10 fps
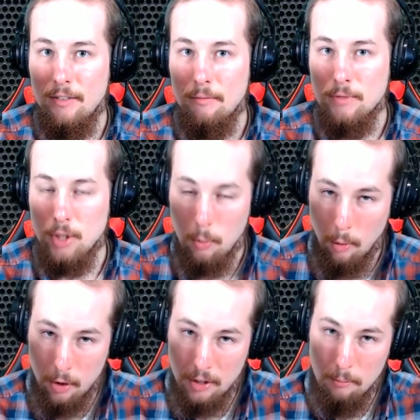So
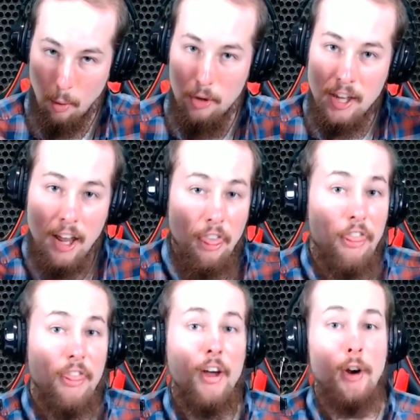more more than a
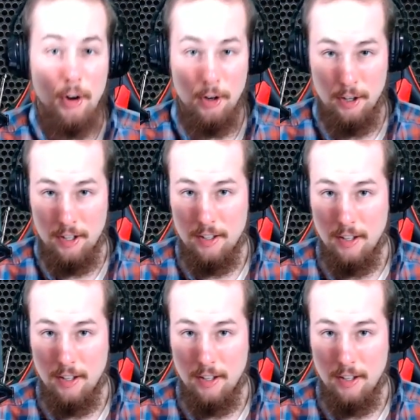third